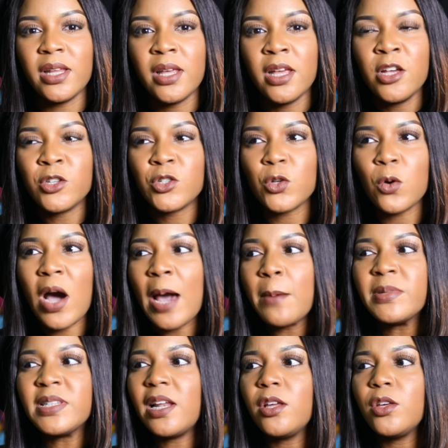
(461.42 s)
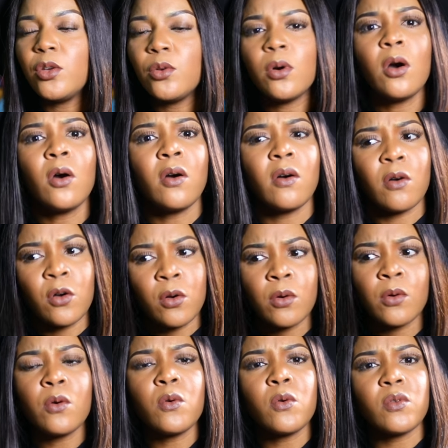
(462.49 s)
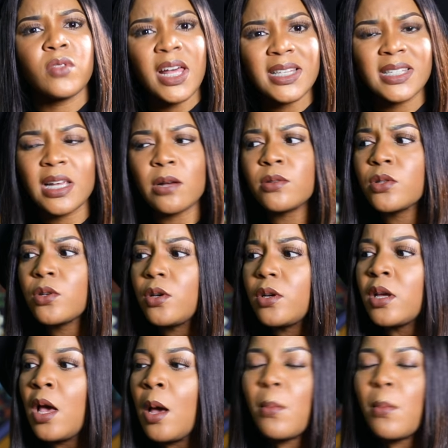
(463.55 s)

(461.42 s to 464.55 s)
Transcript: So I'm telling you, oh, cool, that sounds good.